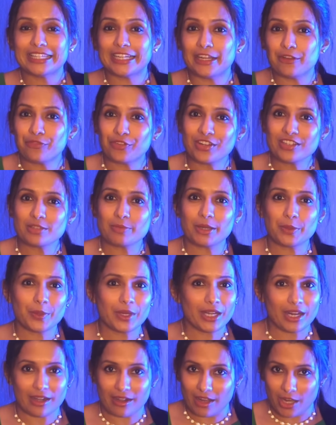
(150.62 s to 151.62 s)
the difference
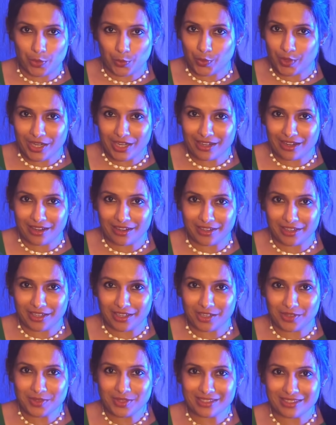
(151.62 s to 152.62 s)
between NRO and NRE
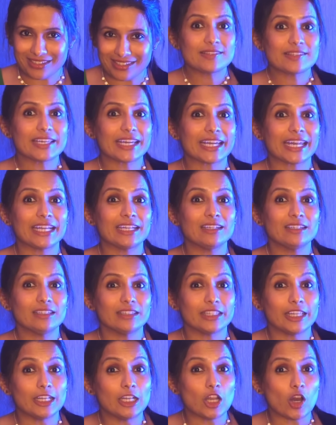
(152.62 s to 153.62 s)
account. Second,
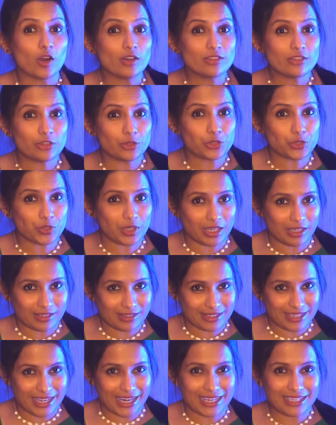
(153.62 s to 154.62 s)
the laws you should
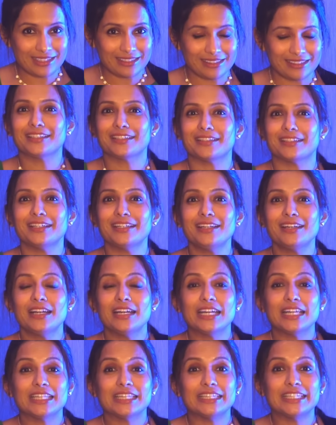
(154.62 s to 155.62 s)
understand. Third,
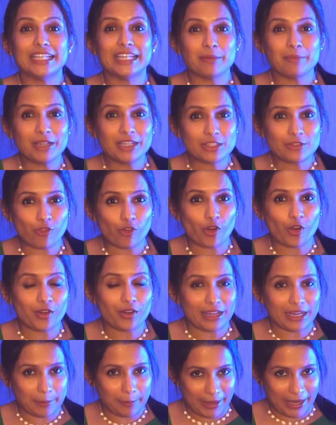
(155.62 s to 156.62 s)
the limits for
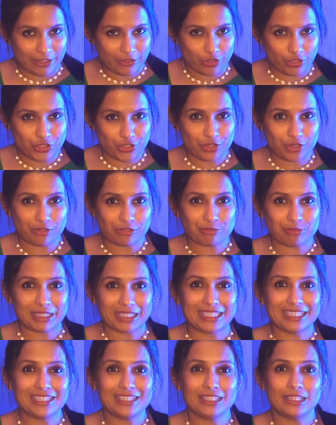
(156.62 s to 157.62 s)
repatriation of
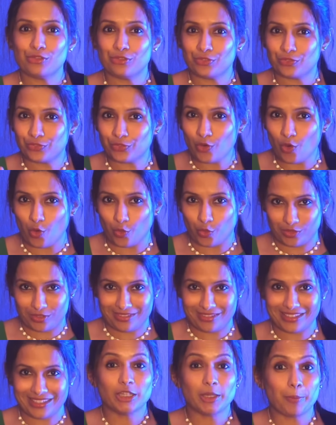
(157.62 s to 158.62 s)
money.
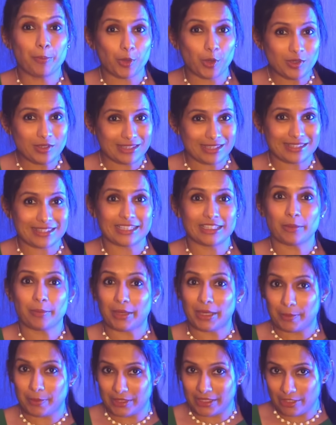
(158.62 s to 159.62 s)
Fourth, the process and the
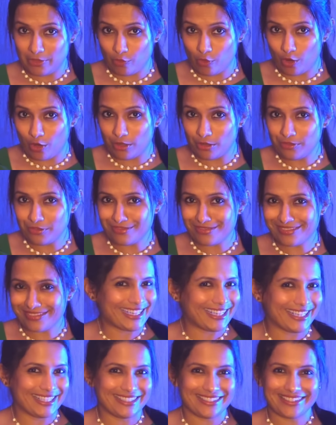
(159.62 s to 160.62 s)
people involved.
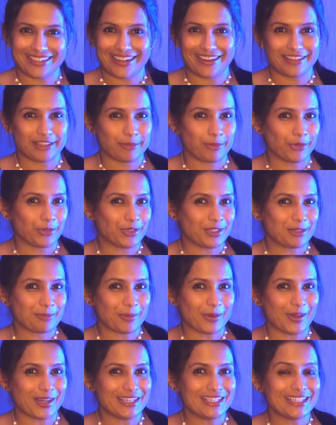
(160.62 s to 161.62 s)
And as a bonus
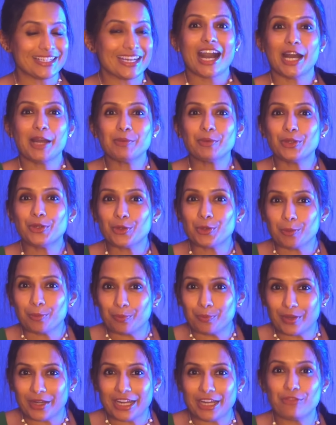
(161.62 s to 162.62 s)
point, I'm going to
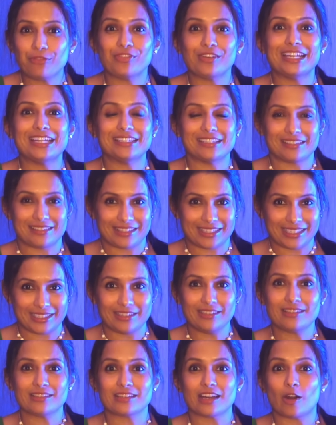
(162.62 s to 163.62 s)
briefly
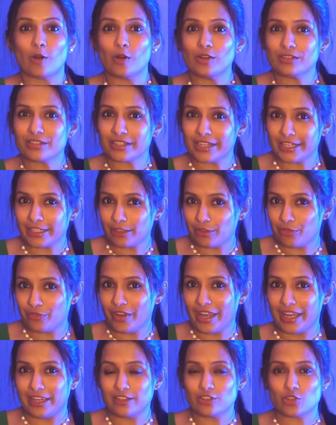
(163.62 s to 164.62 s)
discuss alternative
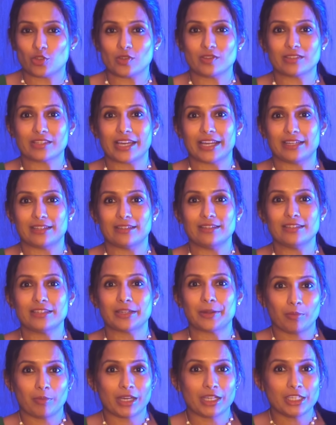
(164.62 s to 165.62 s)
ways to send
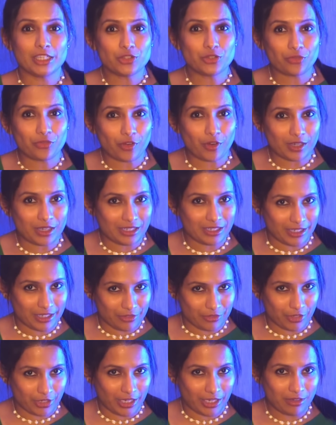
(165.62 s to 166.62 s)
money to foreign
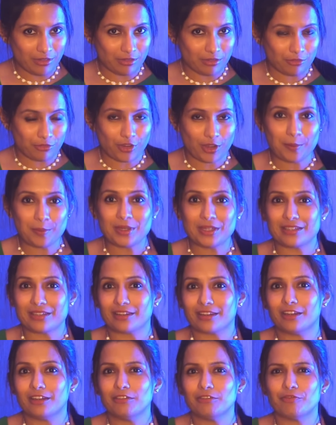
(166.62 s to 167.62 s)
country from
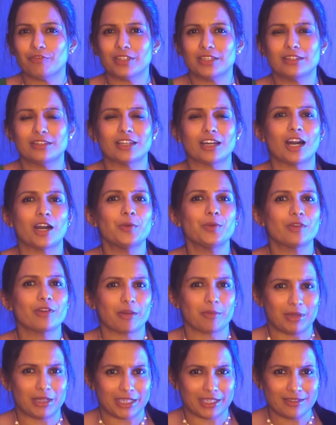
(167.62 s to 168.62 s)
India without
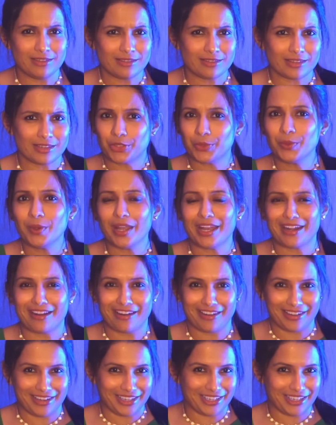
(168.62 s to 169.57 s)
remittance to NRE